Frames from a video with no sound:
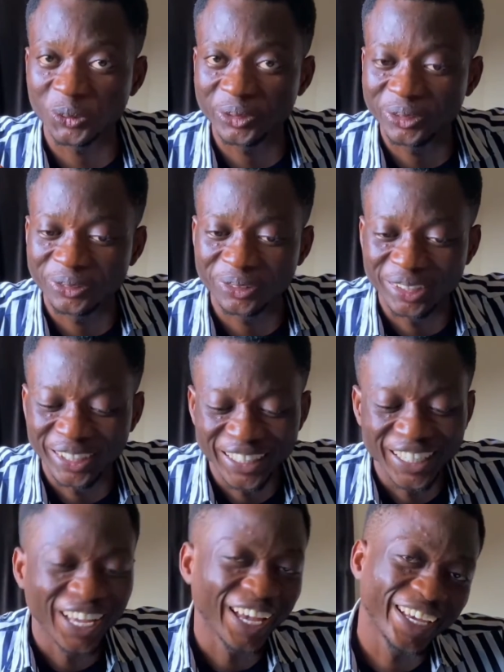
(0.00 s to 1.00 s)
you.
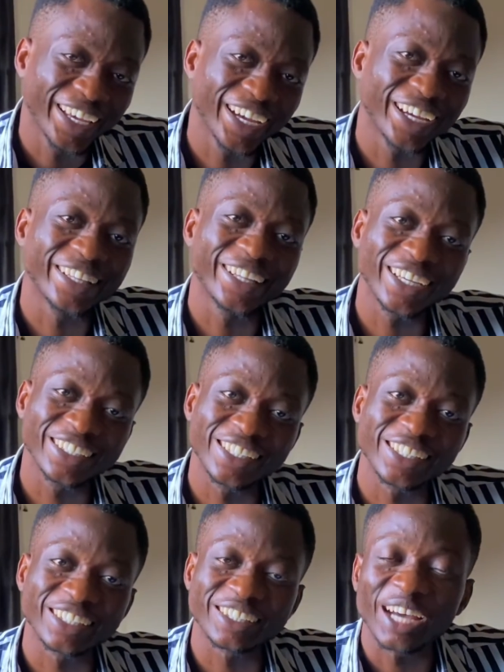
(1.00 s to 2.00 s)
Yeah, that's
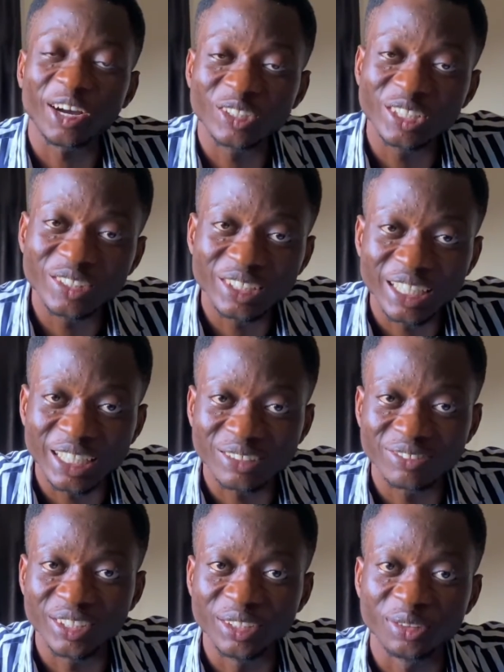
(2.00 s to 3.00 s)
it. I'll see you in the next
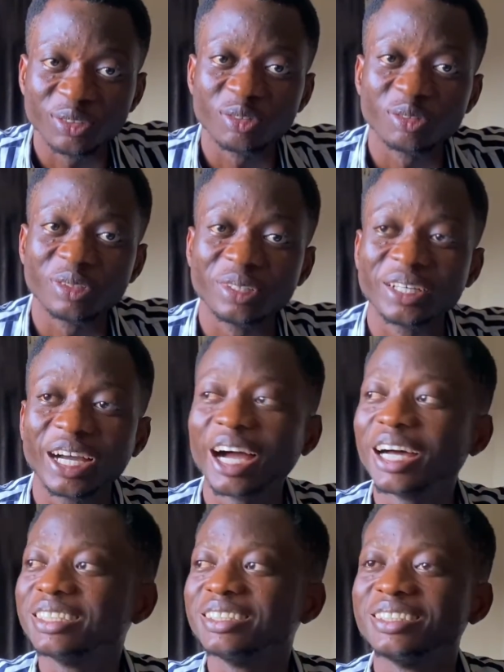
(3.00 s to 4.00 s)
video,
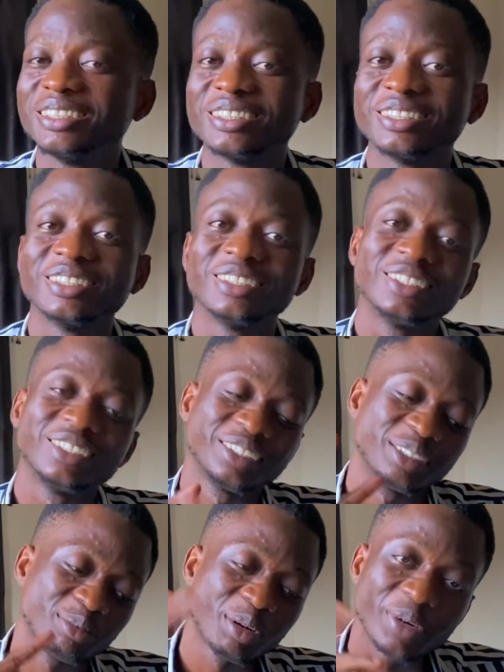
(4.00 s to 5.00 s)
and
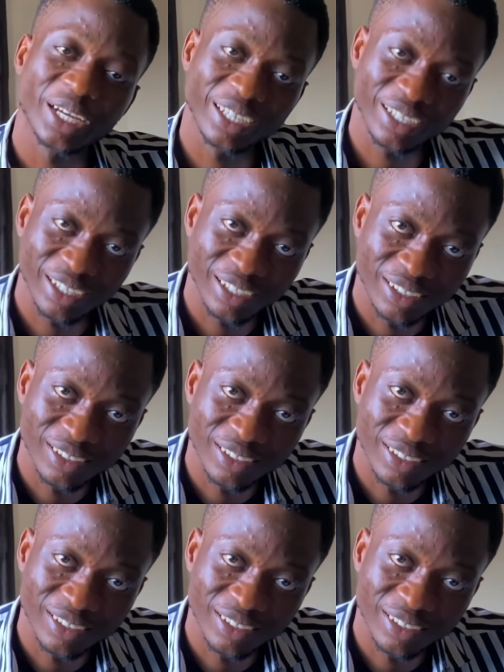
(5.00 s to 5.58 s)
bye bye.